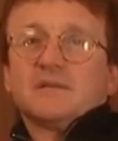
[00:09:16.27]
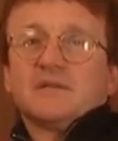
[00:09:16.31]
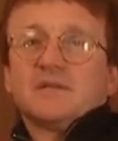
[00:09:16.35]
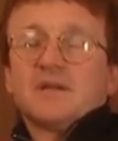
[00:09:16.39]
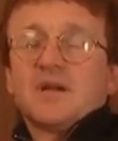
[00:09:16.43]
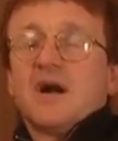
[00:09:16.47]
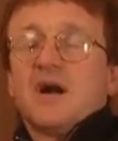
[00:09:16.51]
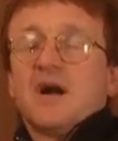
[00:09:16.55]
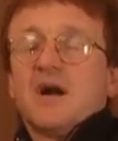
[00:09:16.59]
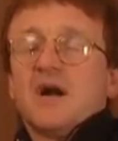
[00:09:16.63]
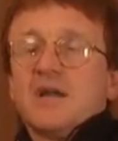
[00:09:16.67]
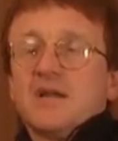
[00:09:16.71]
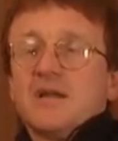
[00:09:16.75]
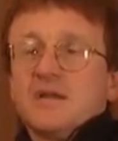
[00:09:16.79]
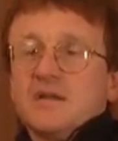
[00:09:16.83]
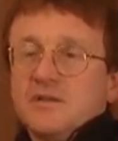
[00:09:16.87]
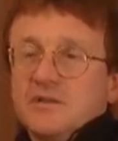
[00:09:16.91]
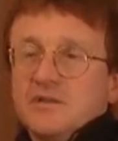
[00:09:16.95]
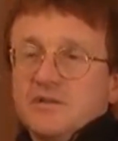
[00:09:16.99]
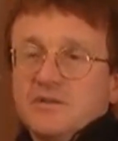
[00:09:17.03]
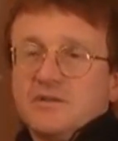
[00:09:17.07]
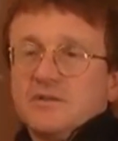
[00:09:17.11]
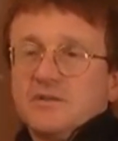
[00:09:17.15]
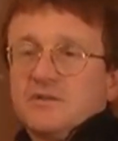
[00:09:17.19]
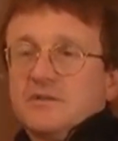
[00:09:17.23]

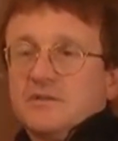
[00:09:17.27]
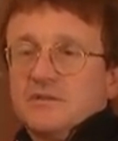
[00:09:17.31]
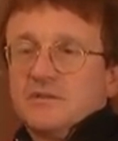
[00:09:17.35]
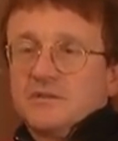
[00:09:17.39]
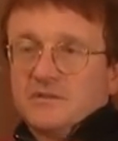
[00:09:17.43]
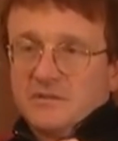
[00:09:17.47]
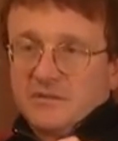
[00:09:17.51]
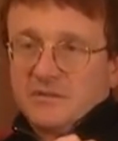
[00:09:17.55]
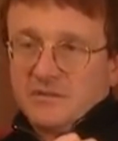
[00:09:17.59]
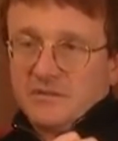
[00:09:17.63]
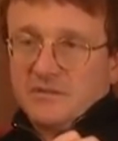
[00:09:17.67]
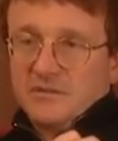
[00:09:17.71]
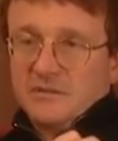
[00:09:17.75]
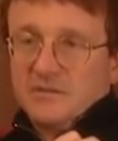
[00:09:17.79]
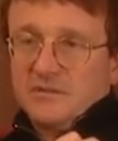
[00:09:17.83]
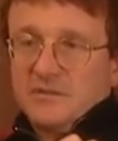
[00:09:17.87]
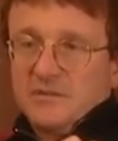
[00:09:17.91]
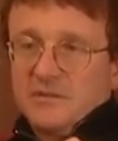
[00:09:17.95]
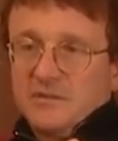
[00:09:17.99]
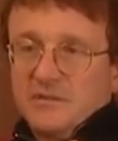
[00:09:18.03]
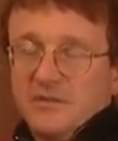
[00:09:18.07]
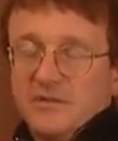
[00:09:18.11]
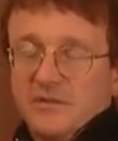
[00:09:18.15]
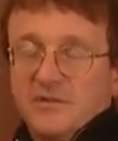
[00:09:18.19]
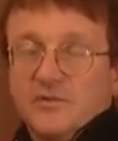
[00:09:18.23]
kind,
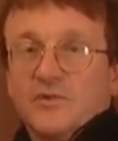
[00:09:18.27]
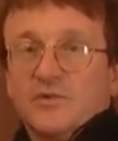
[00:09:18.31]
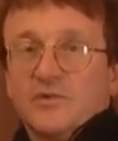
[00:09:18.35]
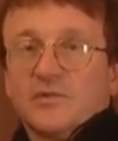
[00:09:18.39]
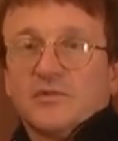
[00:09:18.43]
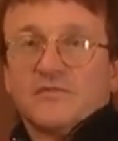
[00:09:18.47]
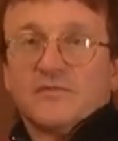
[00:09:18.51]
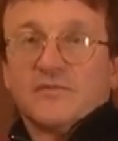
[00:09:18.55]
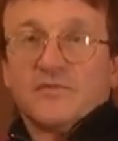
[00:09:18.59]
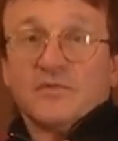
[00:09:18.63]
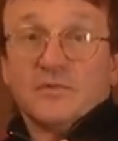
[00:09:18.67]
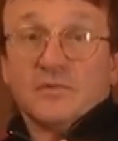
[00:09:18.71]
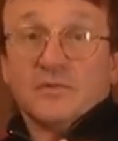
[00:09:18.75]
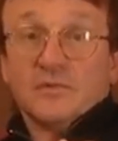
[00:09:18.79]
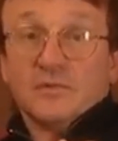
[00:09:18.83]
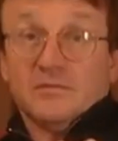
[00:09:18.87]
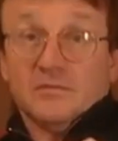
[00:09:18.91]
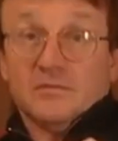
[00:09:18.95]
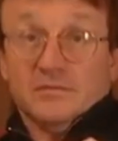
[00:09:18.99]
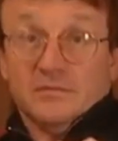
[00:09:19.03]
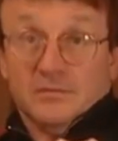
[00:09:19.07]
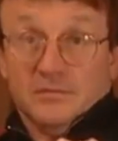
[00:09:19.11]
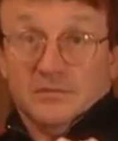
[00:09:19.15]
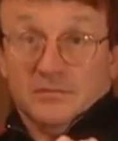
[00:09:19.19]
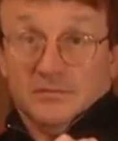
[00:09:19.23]
thoughtful,
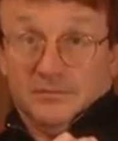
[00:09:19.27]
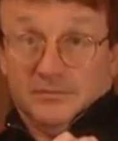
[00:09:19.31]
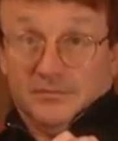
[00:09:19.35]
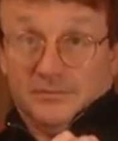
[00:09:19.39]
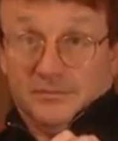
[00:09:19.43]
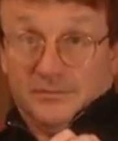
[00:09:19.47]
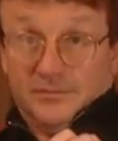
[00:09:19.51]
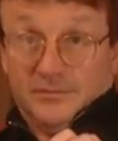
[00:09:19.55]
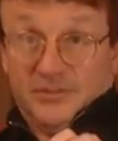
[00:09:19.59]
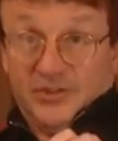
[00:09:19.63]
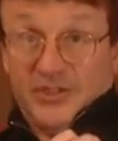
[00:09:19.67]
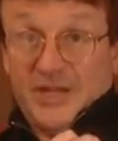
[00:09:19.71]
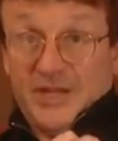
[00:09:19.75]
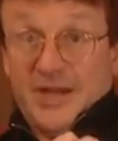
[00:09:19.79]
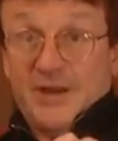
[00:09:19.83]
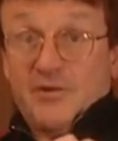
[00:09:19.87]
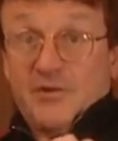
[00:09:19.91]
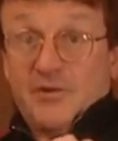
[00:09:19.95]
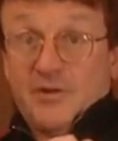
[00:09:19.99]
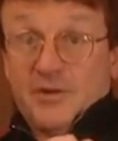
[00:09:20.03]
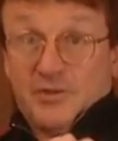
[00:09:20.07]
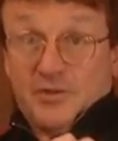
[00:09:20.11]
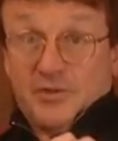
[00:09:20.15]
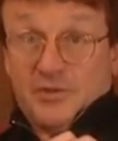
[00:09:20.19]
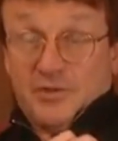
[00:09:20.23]

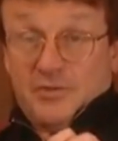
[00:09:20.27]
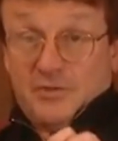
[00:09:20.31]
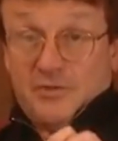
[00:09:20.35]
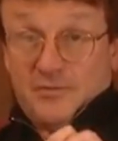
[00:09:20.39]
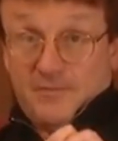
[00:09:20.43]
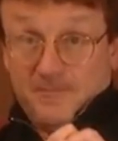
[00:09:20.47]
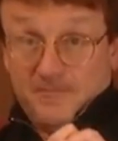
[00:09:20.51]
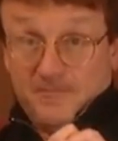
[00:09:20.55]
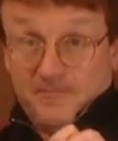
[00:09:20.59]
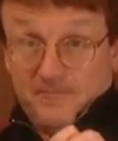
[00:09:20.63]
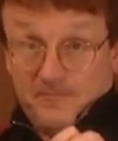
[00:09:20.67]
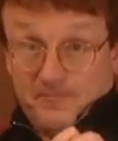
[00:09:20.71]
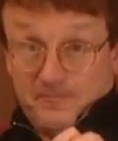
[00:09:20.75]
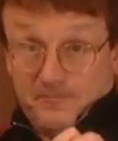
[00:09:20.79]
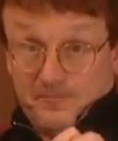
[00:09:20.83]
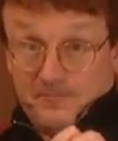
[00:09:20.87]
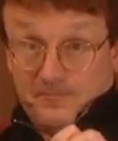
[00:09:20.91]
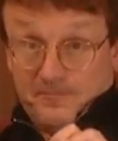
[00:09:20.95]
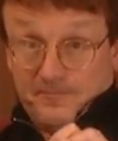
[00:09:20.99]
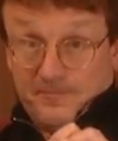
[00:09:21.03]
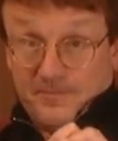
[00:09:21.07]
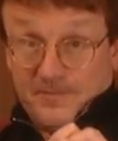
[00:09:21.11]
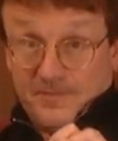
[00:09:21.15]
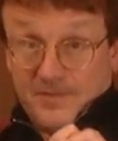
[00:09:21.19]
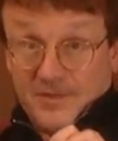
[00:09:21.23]
generous,
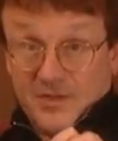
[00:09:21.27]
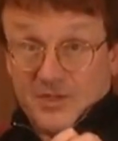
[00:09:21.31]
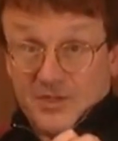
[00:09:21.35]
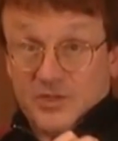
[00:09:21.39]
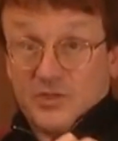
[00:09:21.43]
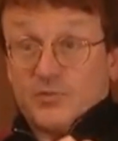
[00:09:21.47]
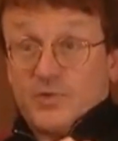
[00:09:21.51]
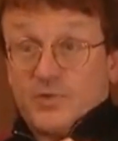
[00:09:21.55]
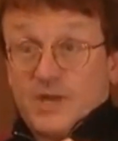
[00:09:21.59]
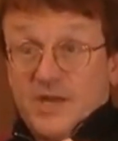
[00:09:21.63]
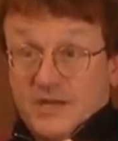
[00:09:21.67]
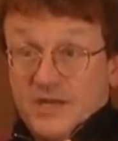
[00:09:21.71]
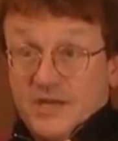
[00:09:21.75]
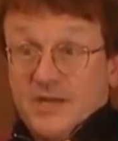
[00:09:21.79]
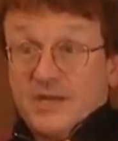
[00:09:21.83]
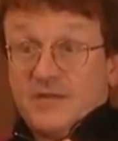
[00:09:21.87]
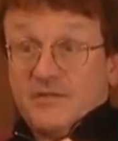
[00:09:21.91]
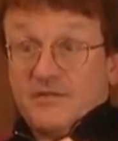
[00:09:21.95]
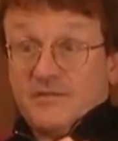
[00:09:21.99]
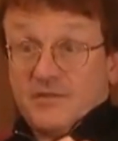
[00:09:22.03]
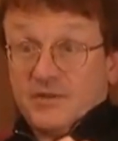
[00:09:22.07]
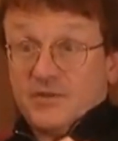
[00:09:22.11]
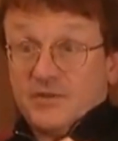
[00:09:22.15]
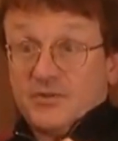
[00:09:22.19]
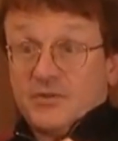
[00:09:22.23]
sweet
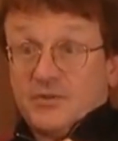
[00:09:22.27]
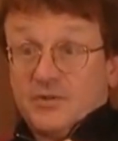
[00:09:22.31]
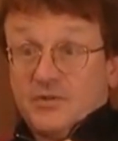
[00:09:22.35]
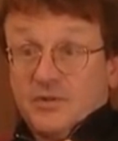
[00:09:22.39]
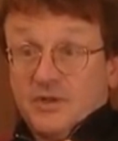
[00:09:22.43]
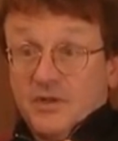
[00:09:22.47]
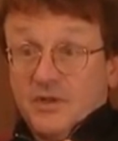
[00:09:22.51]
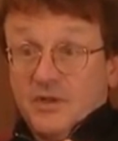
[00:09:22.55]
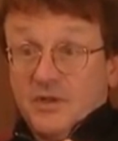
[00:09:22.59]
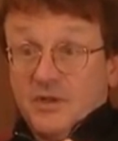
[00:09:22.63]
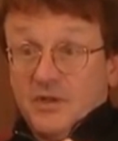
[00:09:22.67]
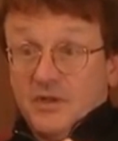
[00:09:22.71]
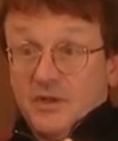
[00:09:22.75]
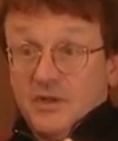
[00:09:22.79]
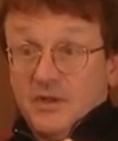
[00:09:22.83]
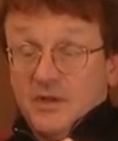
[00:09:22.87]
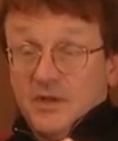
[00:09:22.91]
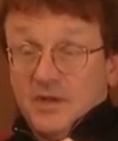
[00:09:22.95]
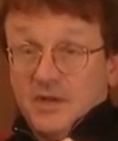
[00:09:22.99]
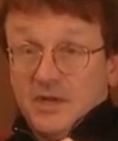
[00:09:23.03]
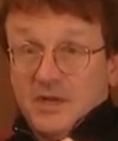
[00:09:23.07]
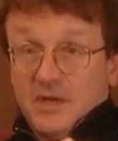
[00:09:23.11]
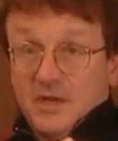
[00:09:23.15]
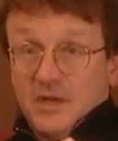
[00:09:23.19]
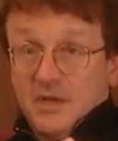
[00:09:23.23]
individual.
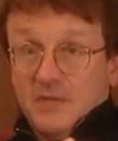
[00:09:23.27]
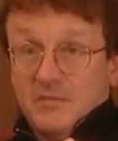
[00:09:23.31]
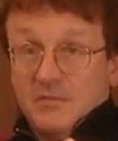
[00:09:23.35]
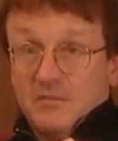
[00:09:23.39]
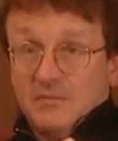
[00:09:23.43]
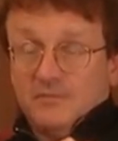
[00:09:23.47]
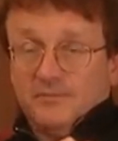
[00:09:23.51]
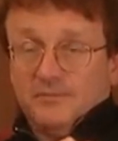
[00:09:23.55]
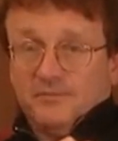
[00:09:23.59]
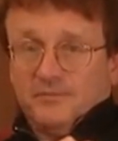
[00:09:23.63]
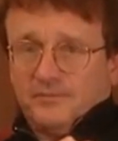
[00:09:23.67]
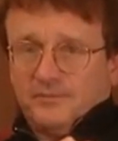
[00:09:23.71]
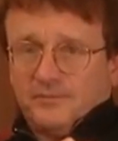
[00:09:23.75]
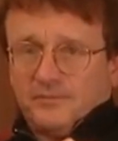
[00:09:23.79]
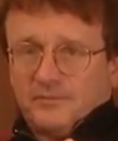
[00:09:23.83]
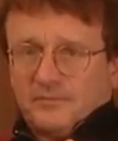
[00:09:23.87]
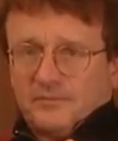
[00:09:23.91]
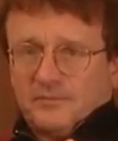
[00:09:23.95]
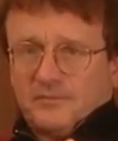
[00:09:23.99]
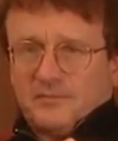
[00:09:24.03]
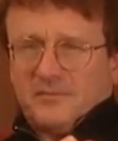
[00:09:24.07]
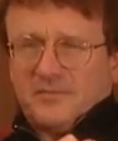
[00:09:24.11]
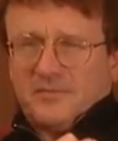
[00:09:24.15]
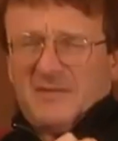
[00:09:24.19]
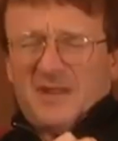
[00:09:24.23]

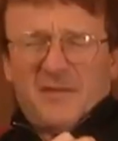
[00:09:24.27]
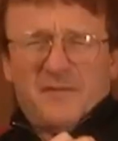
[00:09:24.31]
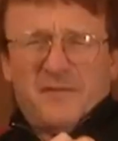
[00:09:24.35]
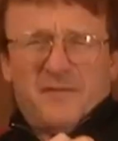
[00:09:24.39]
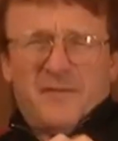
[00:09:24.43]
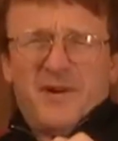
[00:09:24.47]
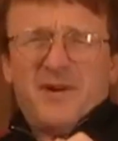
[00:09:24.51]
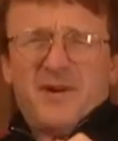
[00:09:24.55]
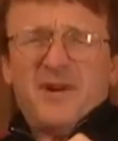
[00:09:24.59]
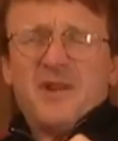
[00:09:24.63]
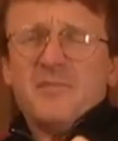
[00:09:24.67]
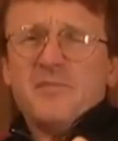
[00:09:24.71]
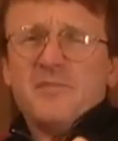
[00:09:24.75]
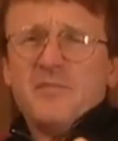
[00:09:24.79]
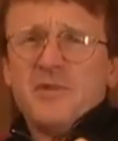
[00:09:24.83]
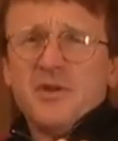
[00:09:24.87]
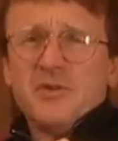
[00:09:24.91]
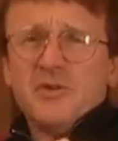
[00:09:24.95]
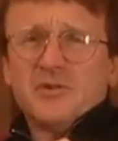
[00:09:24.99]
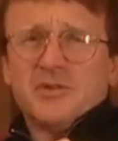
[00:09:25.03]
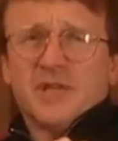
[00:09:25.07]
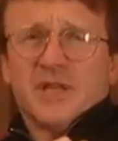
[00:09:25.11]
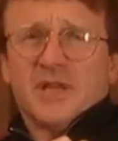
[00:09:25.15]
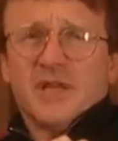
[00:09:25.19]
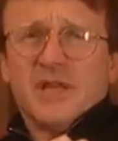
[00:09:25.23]
Very
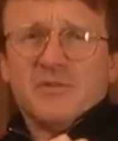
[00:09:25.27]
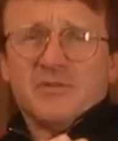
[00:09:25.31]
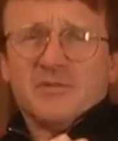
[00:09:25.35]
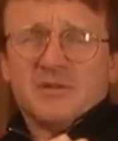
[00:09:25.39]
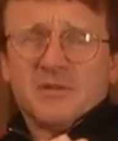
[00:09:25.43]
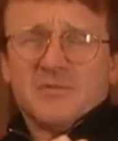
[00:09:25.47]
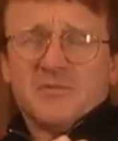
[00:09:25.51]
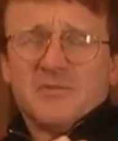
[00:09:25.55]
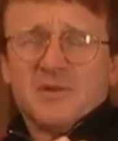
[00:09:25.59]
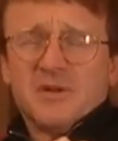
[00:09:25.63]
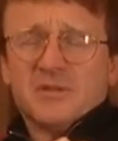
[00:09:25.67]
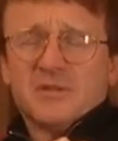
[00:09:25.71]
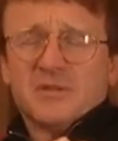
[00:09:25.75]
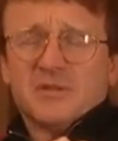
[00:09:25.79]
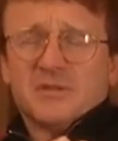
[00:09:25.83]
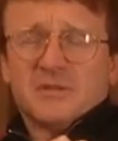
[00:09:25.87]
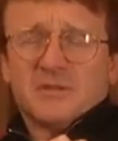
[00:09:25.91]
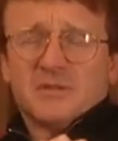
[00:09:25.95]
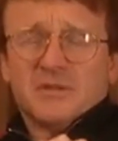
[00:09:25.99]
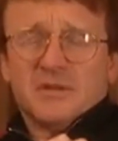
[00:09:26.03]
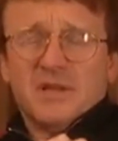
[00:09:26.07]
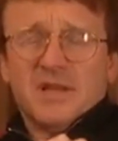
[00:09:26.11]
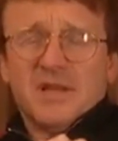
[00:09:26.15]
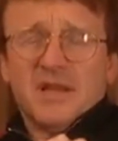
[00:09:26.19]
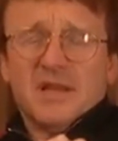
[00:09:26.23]
amusing. He was the most
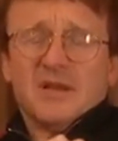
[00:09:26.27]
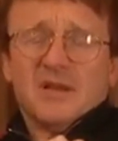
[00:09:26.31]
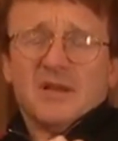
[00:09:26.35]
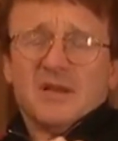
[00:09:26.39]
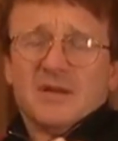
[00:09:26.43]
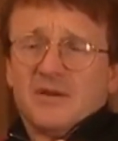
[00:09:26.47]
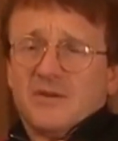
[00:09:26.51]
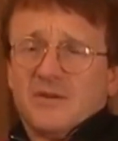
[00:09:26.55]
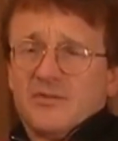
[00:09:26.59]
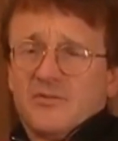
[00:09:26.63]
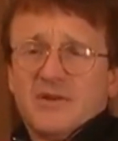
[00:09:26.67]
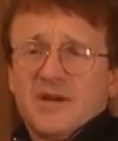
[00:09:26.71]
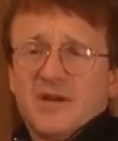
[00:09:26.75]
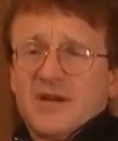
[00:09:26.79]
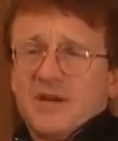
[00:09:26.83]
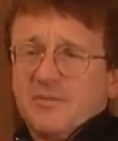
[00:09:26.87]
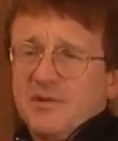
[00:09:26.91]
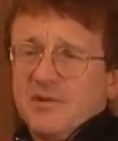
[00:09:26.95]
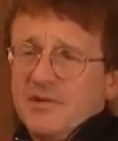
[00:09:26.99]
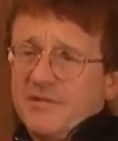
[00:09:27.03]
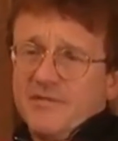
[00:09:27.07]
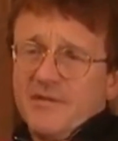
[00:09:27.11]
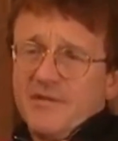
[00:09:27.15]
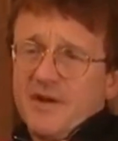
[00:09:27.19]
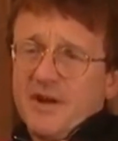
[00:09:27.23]

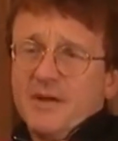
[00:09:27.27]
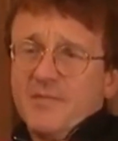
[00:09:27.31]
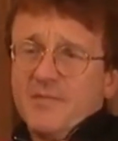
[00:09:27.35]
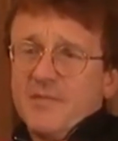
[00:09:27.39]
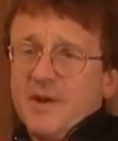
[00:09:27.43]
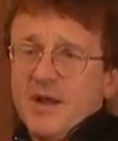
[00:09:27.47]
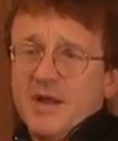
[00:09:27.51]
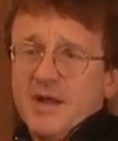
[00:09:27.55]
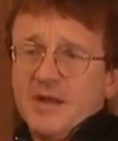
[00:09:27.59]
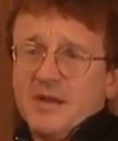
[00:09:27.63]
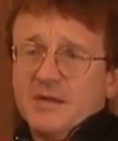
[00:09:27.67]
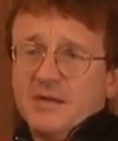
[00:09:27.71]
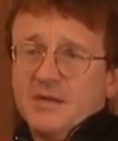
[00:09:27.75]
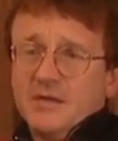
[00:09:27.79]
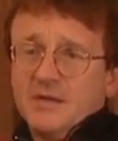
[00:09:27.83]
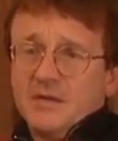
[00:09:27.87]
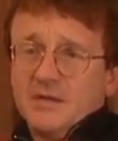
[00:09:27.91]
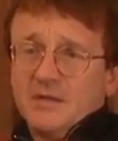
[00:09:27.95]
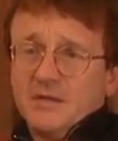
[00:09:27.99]
incredibly funny man.